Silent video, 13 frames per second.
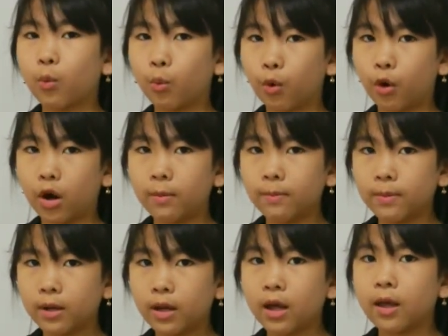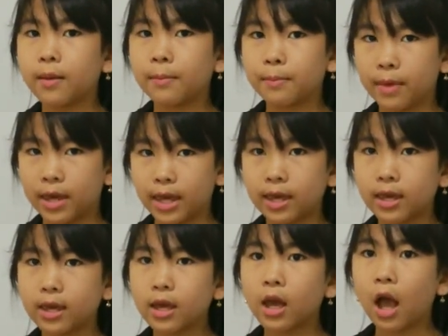verb,
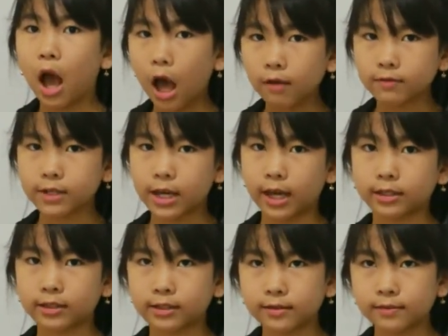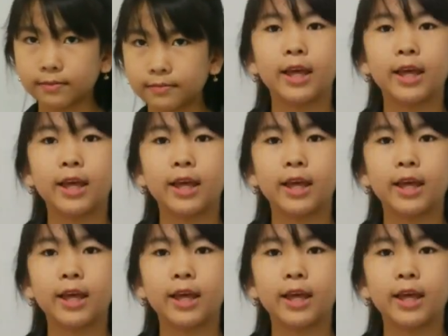me, object.